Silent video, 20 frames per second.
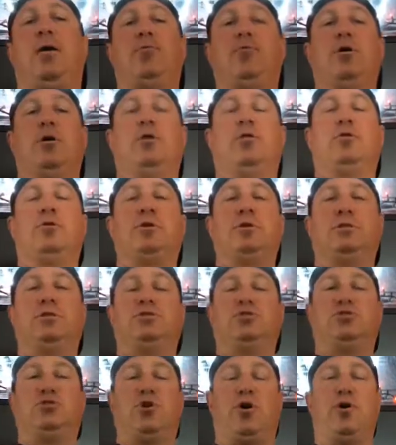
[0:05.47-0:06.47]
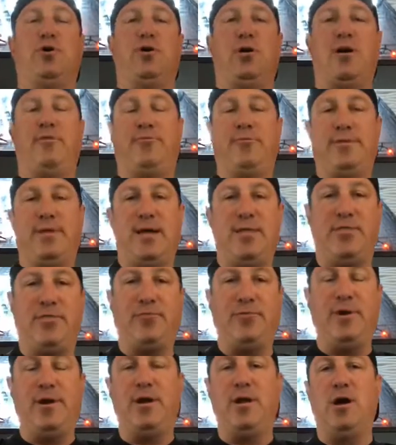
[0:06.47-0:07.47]
We are looking to start off with that
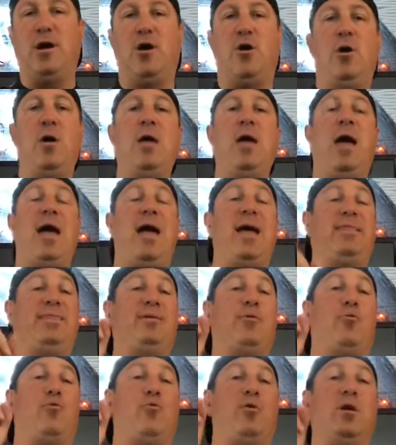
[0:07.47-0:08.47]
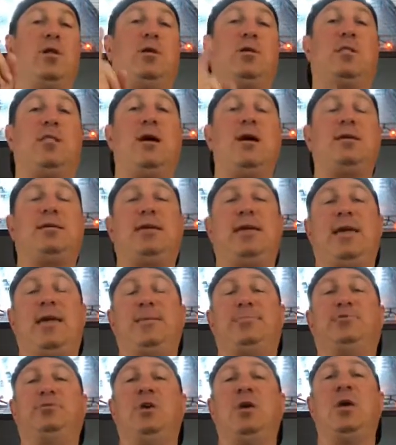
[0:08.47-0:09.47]
3-0 at the 1 o'clock
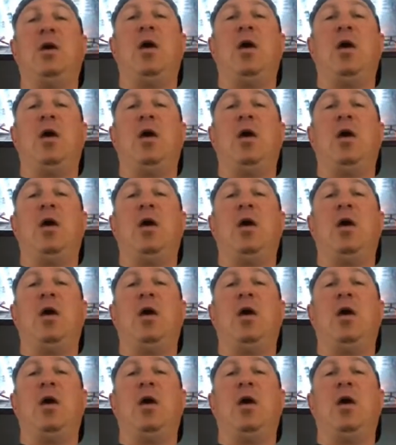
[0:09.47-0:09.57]
games